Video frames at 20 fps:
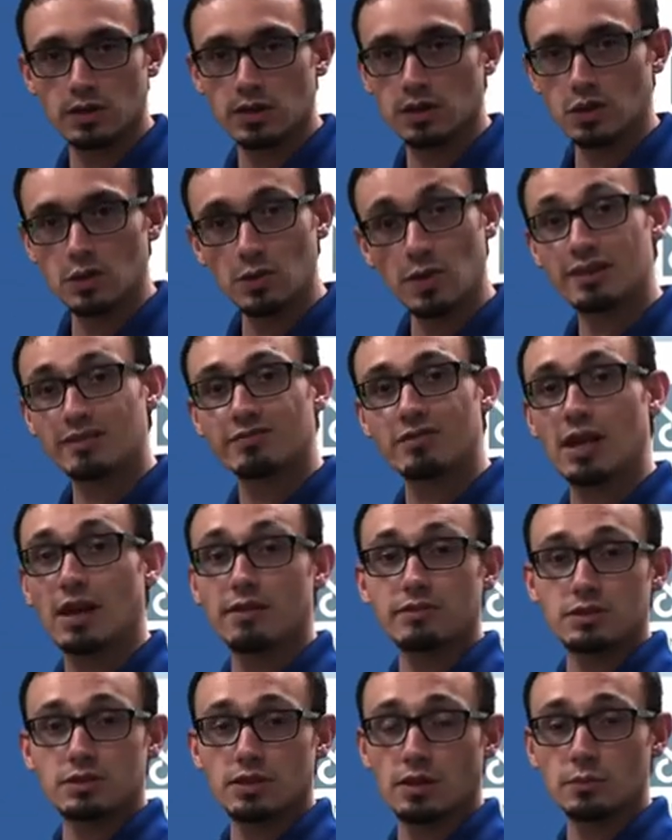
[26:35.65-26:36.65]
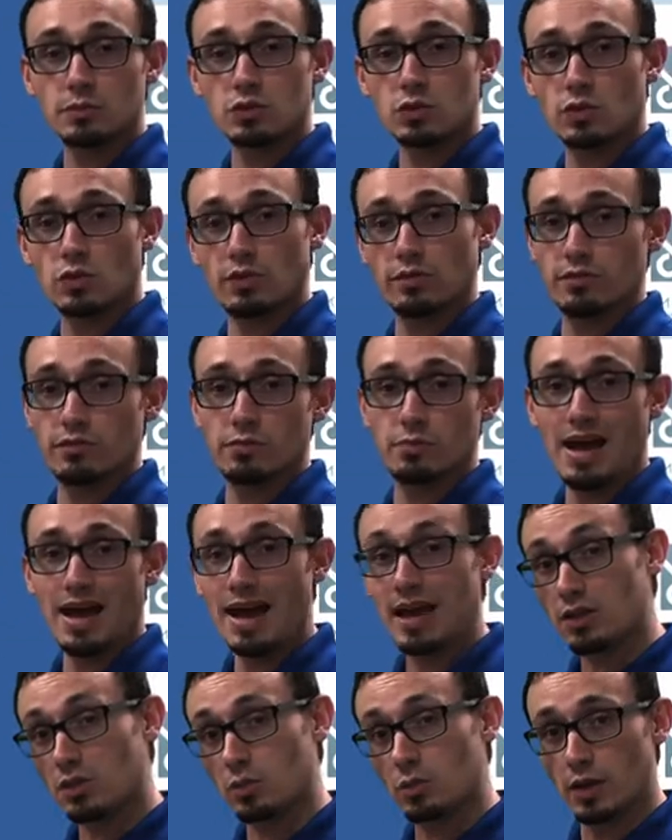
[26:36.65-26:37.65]
You have to have some sort of
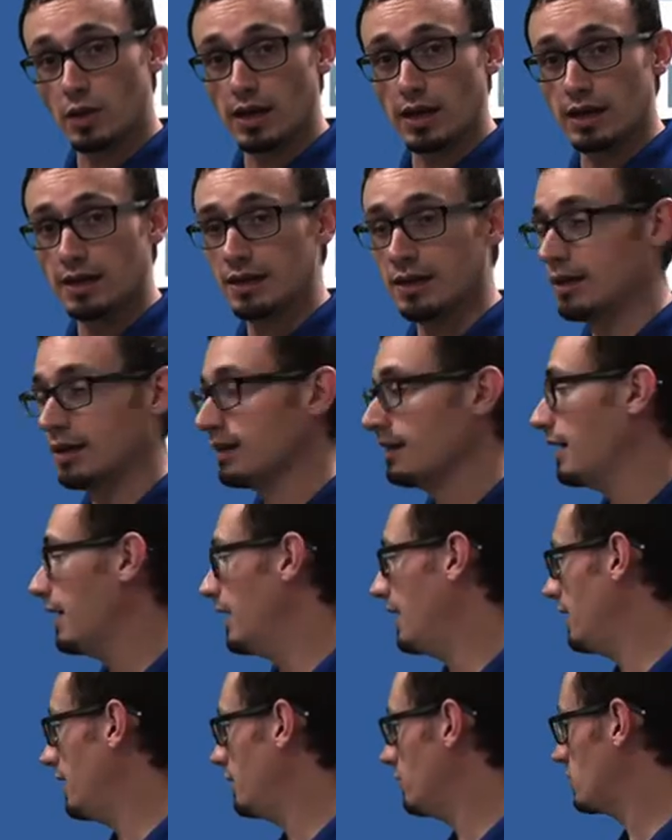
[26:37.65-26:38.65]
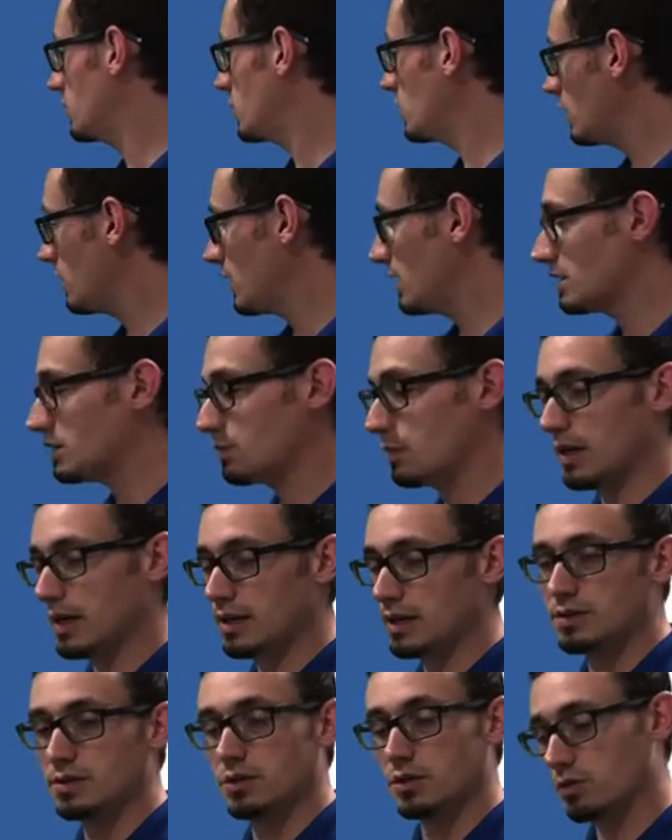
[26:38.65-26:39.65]
pathway to that
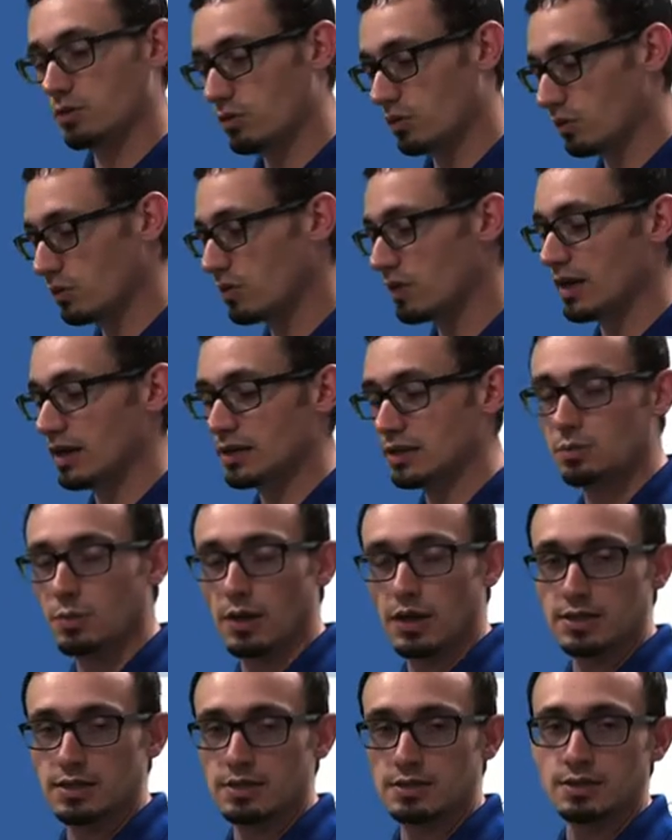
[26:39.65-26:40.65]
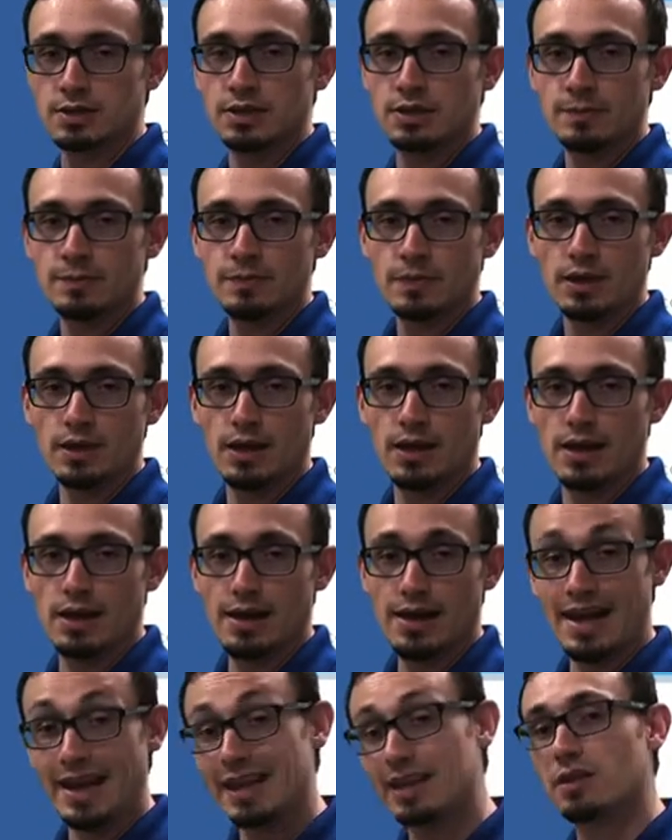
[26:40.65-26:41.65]
space or through that space,
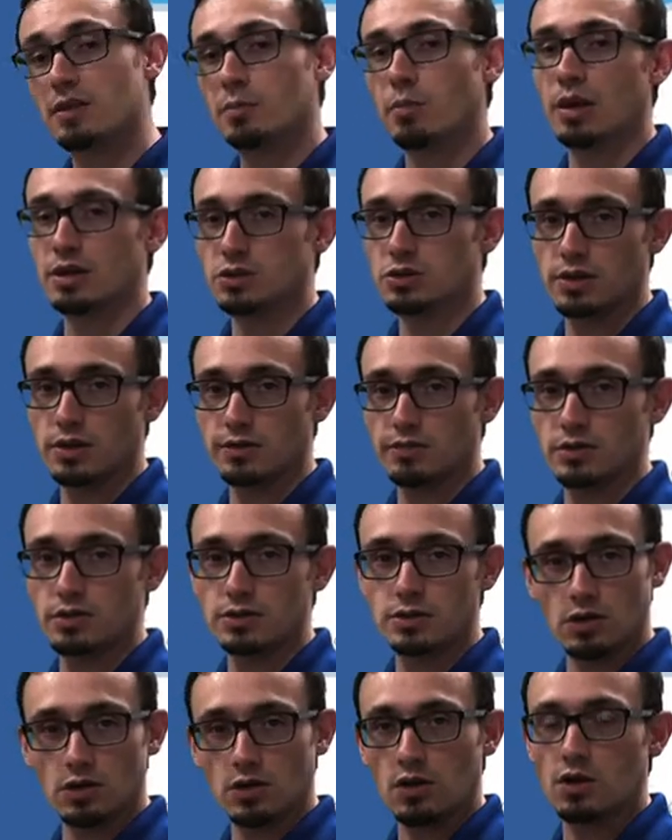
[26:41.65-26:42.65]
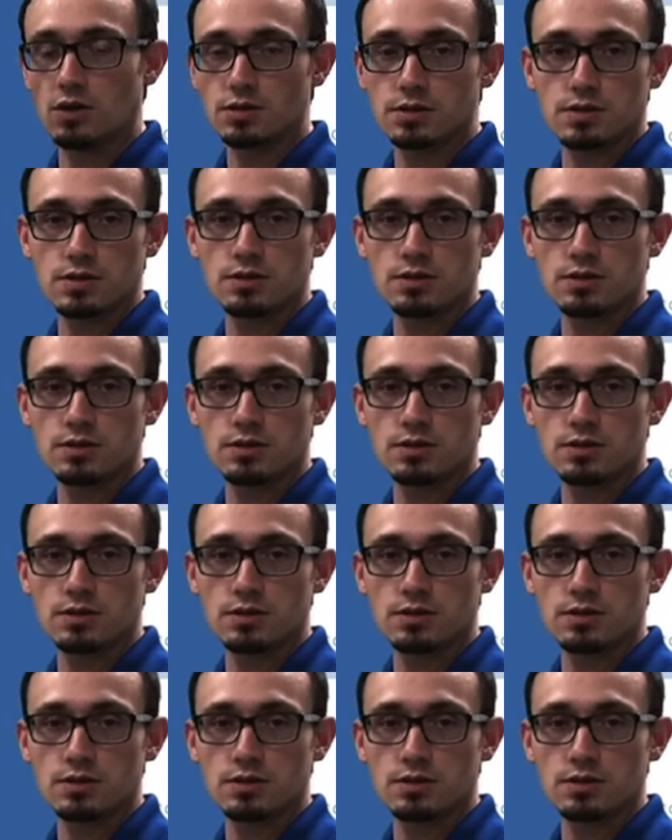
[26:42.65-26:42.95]
and the pressure difference across